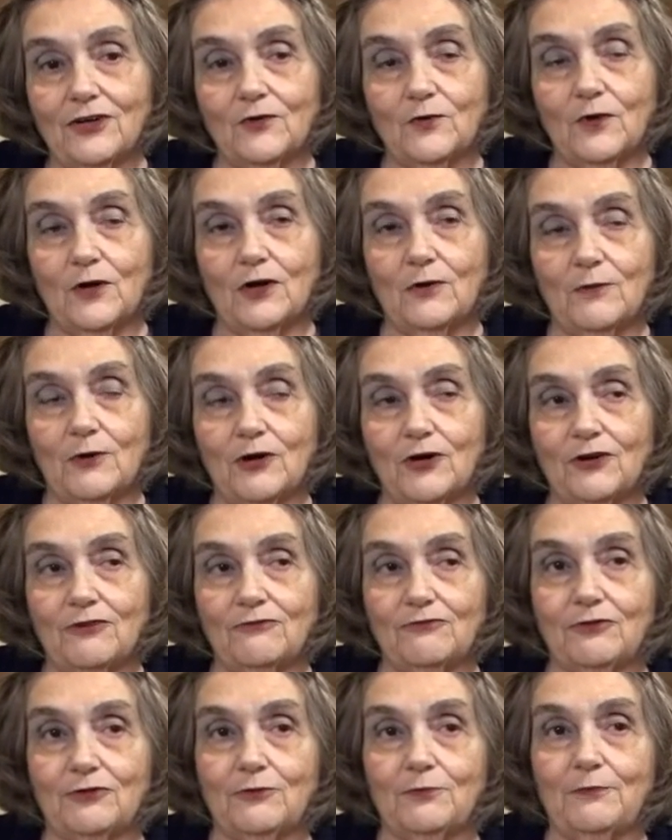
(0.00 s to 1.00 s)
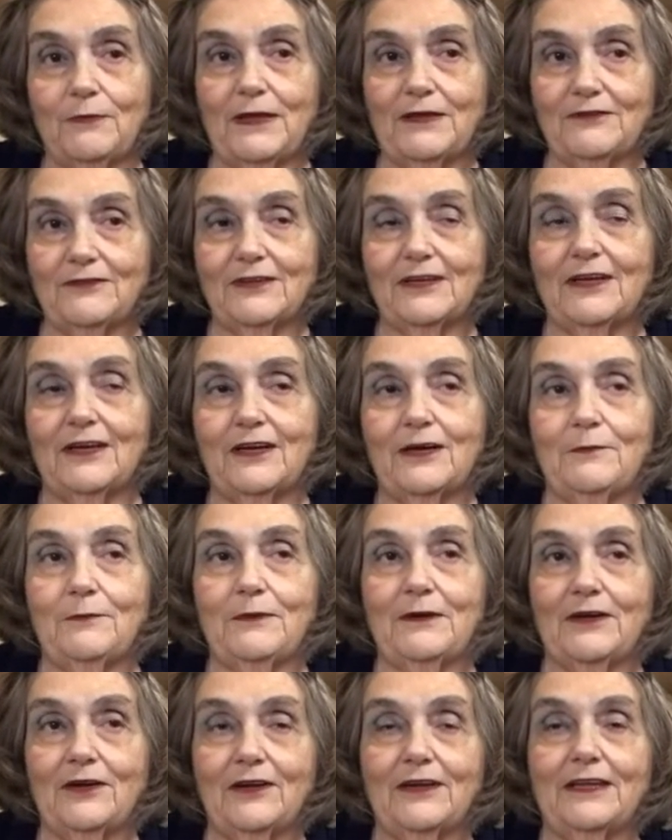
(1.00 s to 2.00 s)
Walmart for messing up and
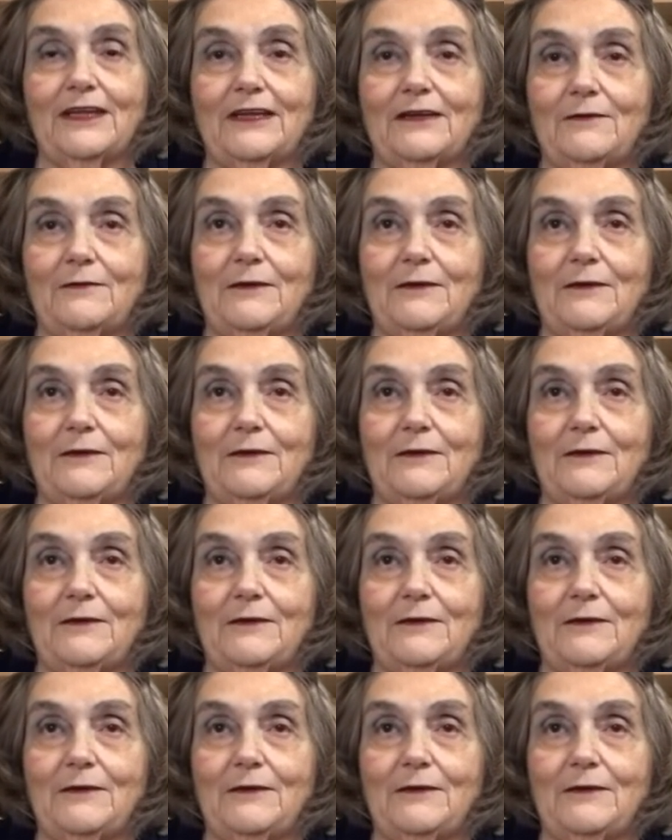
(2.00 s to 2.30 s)
not getting